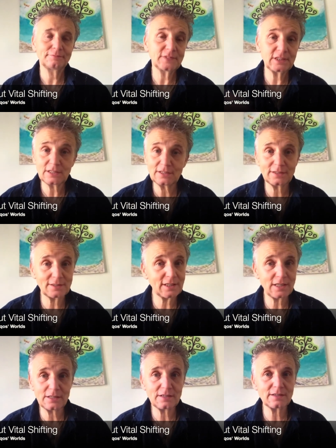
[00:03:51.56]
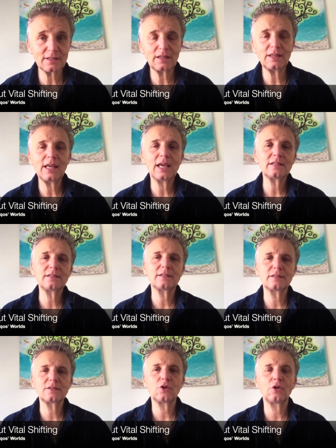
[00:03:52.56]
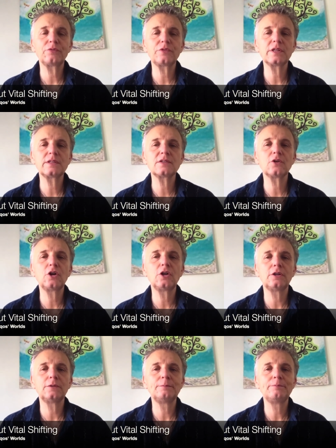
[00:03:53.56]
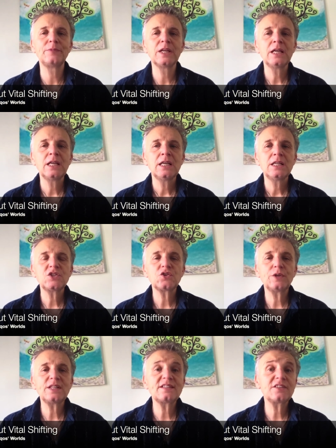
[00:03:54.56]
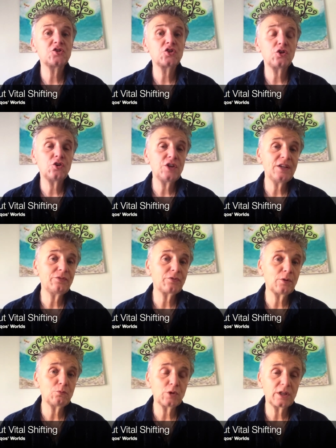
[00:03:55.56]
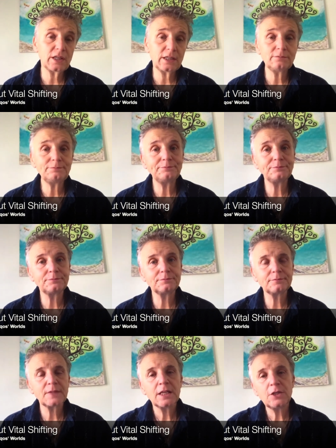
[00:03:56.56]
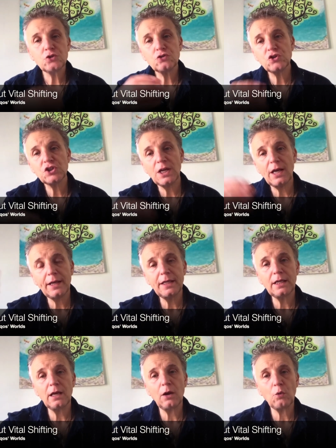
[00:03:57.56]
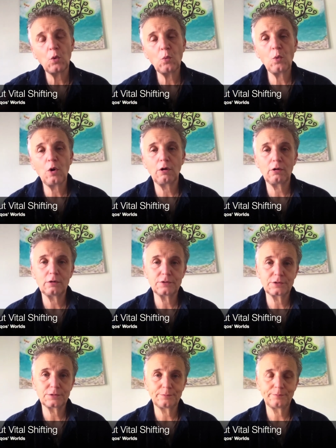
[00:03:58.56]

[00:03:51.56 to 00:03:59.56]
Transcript: this is the essence of this all so it's a journey from within to shine in our world.